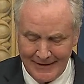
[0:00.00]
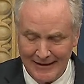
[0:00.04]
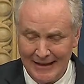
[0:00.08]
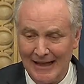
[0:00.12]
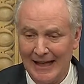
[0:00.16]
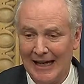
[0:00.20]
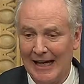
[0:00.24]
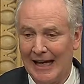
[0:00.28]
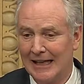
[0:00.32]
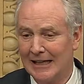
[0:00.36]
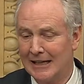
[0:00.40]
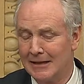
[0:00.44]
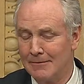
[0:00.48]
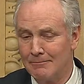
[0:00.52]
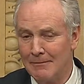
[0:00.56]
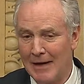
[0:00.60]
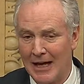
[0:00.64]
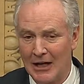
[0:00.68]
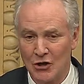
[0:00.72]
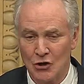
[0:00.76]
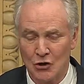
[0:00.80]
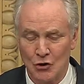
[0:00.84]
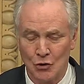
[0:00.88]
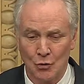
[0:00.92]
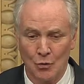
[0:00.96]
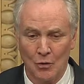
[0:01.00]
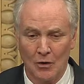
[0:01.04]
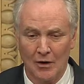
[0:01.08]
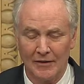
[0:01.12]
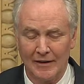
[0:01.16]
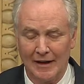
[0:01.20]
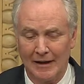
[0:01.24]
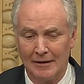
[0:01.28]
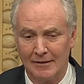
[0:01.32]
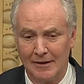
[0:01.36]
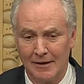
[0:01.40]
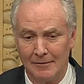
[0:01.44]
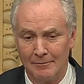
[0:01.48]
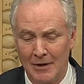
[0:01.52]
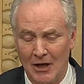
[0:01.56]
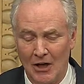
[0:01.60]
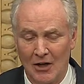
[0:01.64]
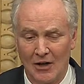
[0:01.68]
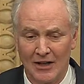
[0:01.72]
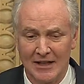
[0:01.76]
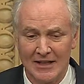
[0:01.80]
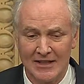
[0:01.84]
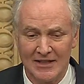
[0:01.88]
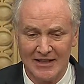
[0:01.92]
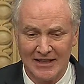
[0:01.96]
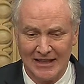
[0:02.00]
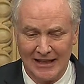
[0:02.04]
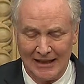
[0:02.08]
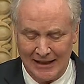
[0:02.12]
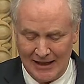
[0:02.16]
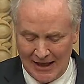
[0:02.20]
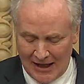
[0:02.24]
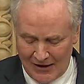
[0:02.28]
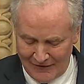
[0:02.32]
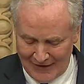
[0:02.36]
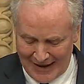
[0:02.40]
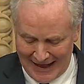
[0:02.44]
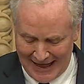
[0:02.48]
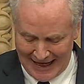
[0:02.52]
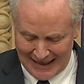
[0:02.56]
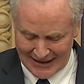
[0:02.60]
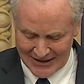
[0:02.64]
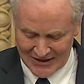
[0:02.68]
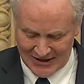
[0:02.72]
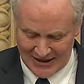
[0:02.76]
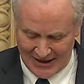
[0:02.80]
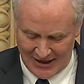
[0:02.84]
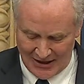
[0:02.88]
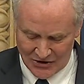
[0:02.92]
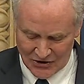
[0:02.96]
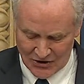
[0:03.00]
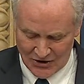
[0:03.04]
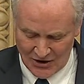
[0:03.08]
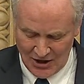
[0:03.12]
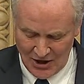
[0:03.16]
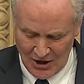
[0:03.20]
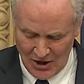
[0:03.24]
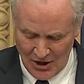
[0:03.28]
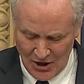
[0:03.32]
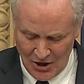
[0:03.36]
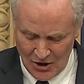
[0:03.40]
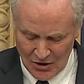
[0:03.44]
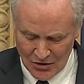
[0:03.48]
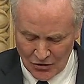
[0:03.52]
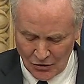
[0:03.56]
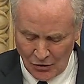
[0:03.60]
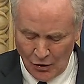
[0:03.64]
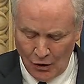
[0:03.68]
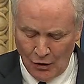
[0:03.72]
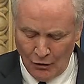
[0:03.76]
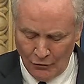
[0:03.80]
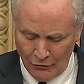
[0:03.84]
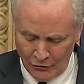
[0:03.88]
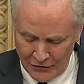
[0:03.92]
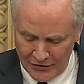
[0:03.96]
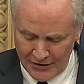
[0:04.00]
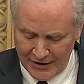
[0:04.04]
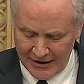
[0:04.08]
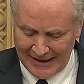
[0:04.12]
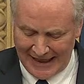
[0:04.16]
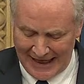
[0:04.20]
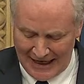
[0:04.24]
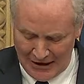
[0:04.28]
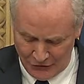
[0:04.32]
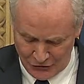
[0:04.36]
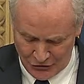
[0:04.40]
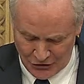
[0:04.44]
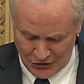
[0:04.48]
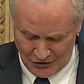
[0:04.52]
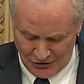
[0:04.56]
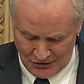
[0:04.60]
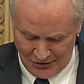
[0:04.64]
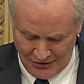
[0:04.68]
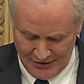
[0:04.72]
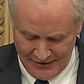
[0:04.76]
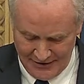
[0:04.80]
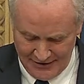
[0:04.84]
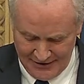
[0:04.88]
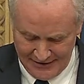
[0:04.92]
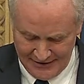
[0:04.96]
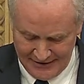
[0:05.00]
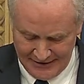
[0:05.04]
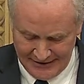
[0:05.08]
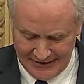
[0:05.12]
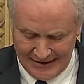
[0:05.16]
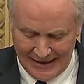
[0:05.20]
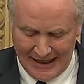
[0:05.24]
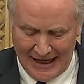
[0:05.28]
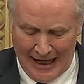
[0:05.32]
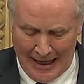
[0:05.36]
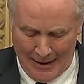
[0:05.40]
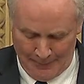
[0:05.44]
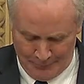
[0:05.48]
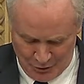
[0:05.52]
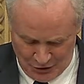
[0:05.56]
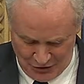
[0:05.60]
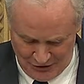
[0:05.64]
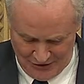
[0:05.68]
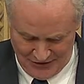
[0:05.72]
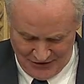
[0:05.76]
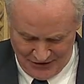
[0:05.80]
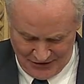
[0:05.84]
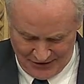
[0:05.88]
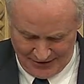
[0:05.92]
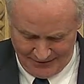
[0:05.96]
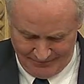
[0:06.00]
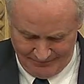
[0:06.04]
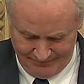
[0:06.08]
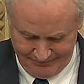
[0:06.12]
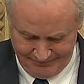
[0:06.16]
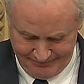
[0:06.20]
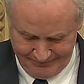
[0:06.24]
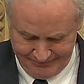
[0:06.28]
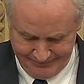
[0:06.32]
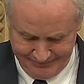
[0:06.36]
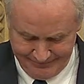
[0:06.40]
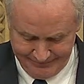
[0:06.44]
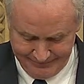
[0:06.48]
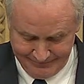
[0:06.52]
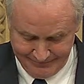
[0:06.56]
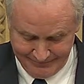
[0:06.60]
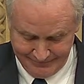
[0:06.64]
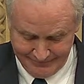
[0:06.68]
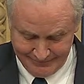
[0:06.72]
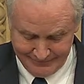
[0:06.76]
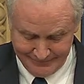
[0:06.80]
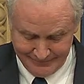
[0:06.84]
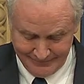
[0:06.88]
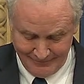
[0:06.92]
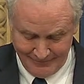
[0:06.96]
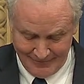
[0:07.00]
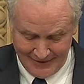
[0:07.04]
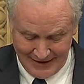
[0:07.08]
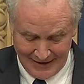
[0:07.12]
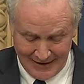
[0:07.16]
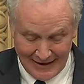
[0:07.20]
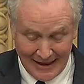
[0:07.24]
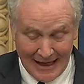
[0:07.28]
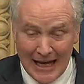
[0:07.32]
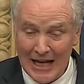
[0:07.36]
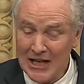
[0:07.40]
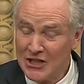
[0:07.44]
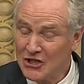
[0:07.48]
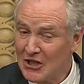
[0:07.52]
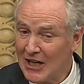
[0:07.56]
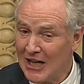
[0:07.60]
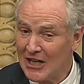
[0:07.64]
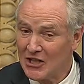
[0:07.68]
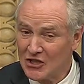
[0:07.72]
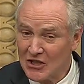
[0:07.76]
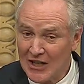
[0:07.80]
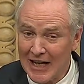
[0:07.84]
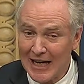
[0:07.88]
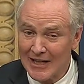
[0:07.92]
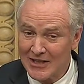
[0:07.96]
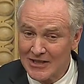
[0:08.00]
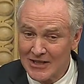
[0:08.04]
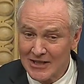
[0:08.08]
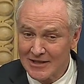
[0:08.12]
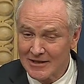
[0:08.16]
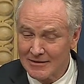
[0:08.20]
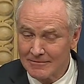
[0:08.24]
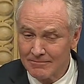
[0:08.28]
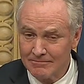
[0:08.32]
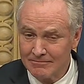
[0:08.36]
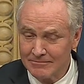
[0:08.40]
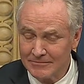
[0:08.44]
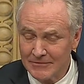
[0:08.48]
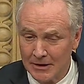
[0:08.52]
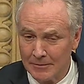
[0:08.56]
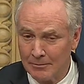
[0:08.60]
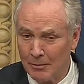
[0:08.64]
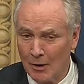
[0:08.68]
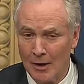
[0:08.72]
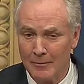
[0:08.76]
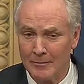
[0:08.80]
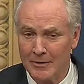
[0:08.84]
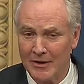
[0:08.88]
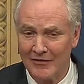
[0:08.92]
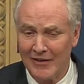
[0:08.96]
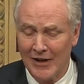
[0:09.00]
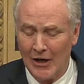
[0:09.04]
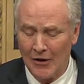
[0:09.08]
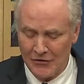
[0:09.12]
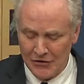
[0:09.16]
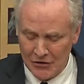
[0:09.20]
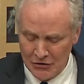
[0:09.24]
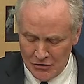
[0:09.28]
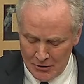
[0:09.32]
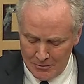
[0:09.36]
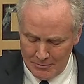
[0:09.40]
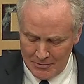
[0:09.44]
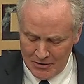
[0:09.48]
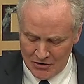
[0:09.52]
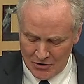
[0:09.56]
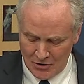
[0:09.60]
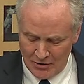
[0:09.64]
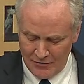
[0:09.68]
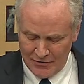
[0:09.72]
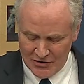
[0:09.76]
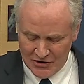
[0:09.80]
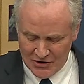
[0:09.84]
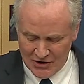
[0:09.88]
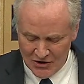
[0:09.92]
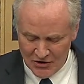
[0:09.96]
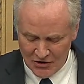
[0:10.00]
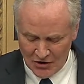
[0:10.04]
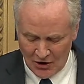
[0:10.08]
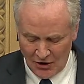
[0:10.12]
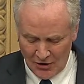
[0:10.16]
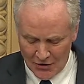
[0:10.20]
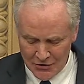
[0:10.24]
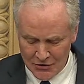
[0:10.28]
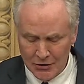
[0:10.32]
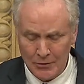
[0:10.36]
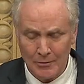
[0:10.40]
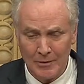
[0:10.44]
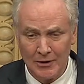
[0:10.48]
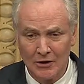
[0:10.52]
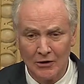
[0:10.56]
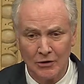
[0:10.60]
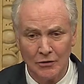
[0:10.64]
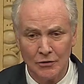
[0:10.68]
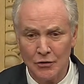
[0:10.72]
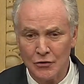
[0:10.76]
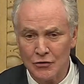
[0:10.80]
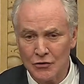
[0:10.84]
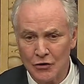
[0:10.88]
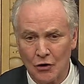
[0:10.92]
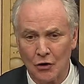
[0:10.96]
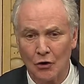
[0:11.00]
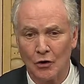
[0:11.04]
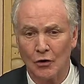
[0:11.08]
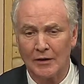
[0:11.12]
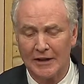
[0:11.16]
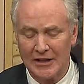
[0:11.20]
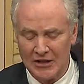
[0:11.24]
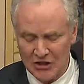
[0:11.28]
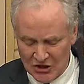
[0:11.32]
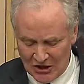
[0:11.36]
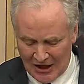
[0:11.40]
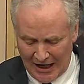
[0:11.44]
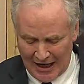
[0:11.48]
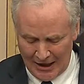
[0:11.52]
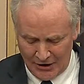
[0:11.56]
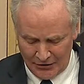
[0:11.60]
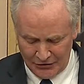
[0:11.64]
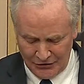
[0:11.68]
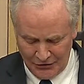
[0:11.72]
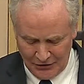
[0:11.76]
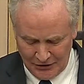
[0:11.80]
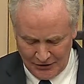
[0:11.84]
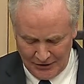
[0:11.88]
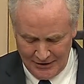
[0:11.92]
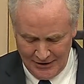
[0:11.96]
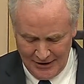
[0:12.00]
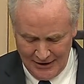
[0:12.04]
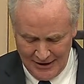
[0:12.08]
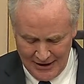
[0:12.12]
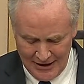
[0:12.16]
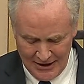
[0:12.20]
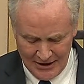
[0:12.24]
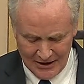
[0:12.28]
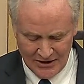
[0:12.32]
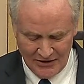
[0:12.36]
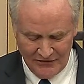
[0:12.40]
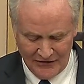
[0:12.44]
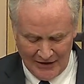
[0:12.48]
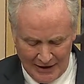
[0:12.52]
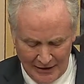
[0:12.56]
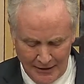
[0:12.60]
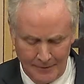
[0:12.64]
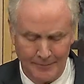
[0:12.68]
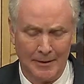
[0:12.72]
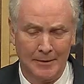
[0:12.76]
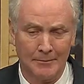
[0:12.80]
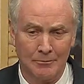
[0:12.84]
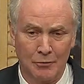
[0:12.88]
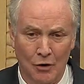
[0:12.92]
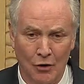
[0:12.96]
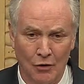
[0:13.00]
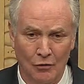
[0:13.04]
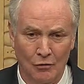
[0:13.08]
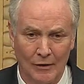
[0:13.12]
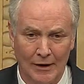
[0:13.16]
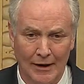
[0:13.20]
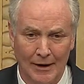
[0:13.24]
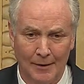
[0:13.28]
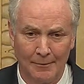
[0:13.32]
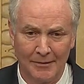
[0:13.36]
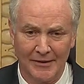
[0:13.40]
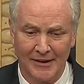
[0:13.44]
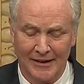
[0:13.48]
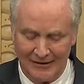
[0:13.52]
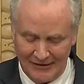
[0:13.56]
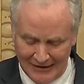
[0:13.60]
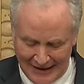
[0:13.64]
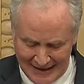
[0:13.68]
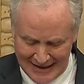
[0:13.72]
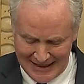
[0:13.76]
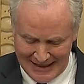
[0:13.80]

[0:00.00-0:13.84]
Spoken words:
and it makes sure that Americans can have access to over-the-counter options. HHS, the Department of Health and Human Services, also includes early childhood development programs like